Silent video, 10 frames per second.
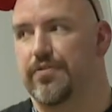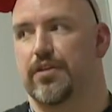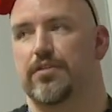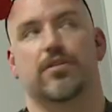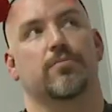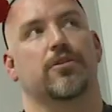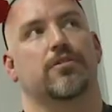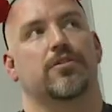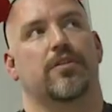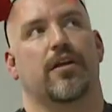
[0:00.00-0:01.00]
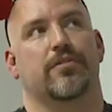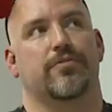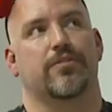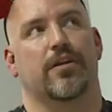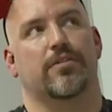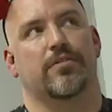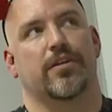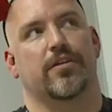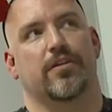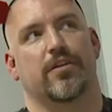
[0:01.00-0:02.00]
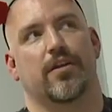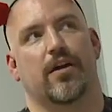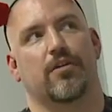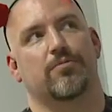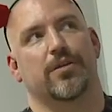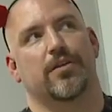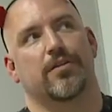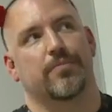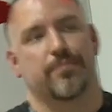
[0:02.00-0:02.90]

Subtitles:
very similar to Active Directory and how we